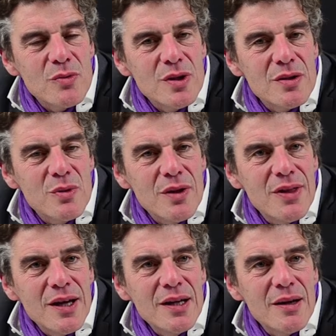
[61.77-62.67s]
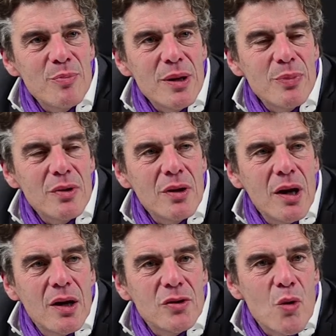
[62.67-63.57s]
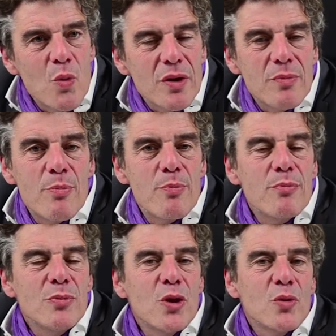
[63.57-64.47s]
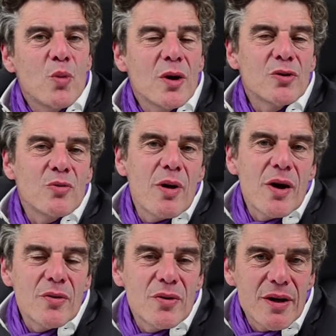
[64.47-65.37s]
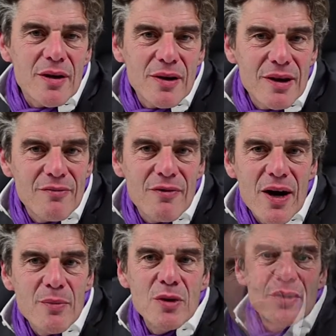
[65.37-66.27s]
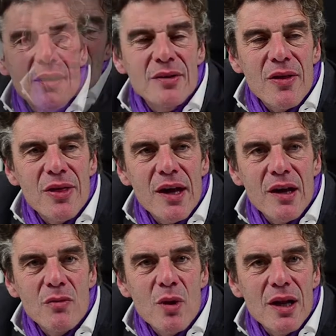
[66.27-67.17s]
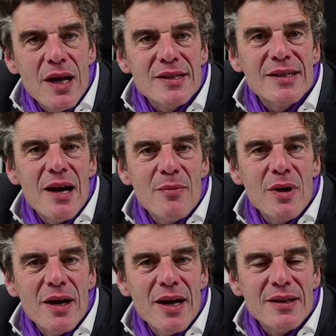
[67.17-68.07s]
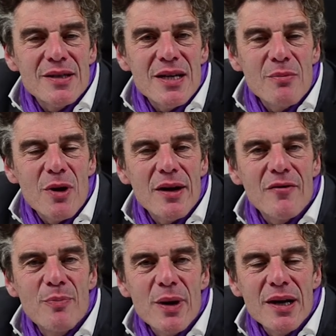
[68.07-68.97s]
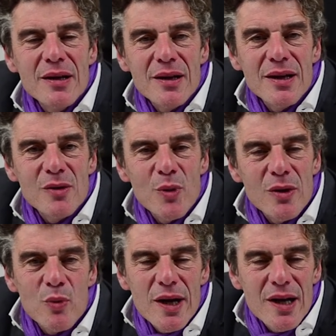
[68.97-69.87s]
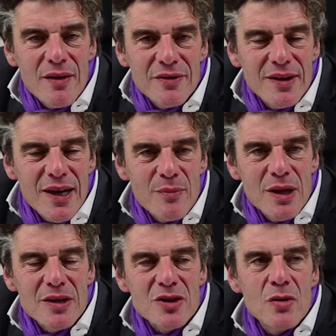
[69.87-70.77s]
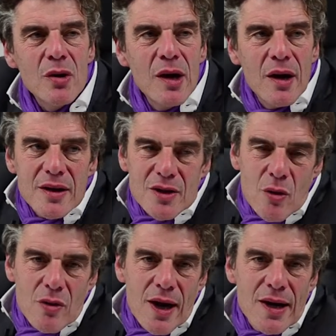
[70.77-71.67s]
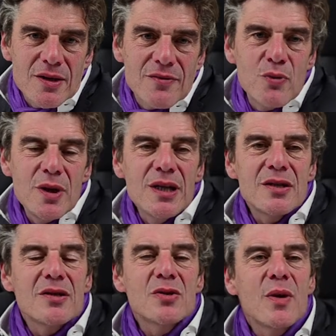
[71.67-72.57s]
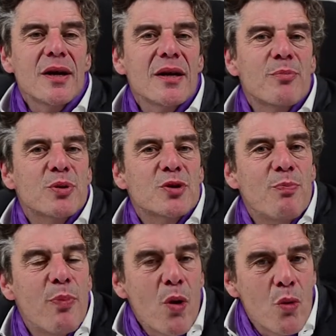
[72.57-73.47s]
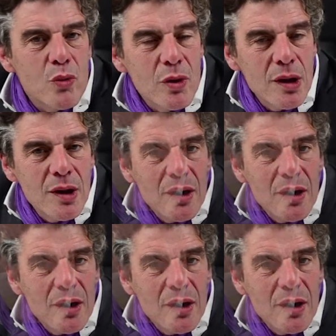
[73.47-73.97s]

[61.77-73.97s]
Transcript: And we think that people don't want to bother their environment, and they think, well, last time I had the same kind of pain and it went away after 10 minutes. So there's all kinds of reasons why they postpone.